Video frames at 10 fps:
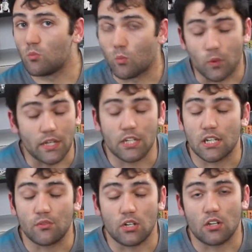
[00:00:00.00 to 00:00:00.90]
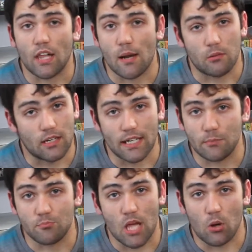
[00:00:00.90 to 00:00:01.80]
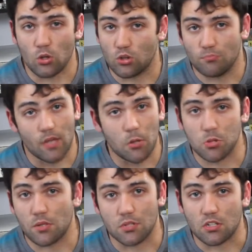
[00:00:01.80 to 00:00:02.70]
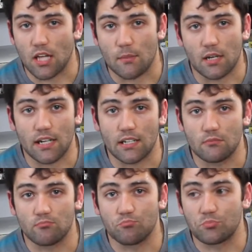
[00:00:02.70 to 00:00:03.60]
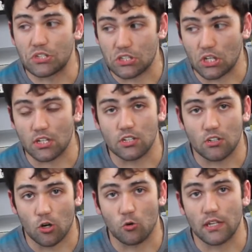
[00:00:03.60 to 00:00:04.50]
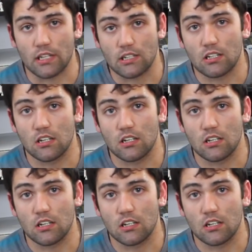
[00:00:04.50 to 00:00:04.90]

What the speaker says: we could even collaborate. I would love to collaborate and start growing.